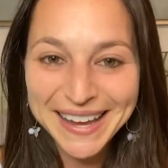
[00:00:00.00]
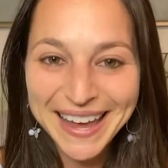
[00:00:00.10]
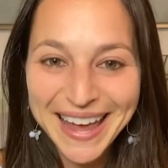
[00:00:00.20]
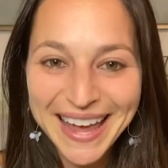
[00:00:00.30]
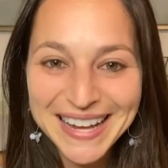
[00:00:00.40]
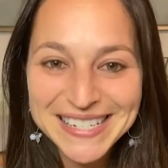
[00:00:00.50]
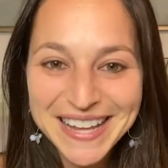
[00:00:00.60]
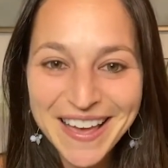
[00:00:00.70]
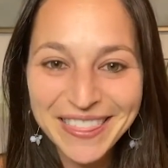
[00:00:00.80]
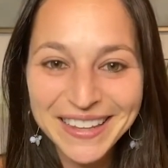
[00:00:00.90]
and
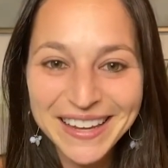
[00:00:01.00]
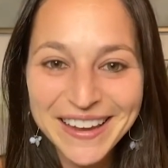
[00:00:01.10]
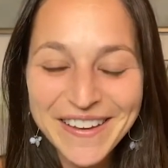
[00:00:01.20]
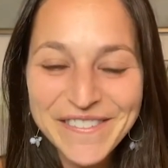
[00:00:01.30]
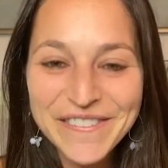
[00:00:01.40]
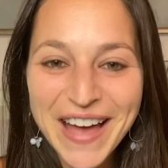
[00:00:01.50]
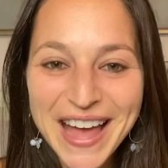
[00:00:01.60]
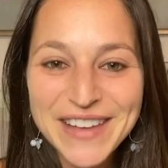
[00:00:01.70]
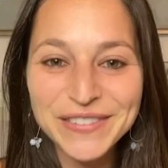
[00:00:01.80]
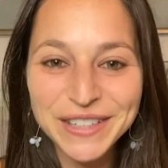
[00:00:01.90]
on the
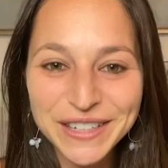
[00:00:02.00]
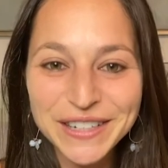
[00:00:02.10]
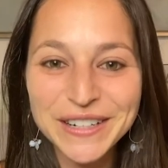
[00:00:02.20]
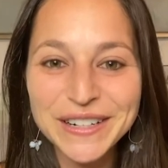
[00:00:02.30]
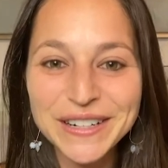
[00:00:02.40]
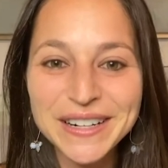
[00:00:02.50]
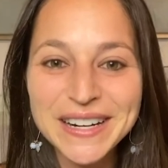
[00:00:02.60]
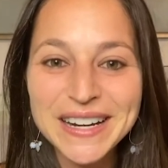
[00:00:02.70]
five-year